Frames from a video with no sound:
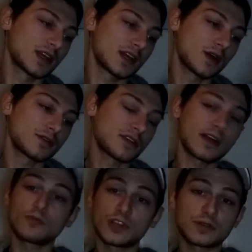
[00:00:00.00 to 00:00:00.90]
other
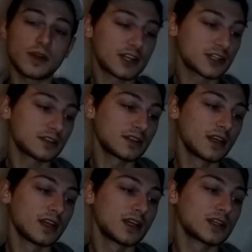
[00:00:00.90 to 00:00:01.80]
than Resurrection,
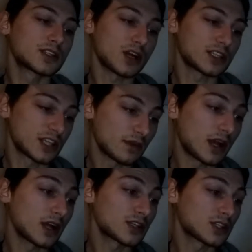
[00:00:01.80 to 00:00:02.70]

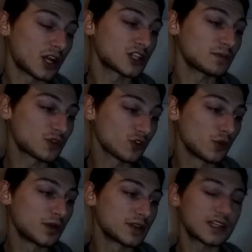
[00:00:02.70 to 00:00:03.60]
Starship
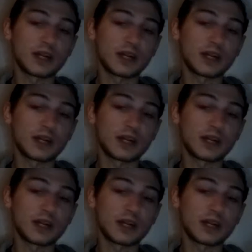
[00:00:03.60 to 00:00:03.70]
Troopers,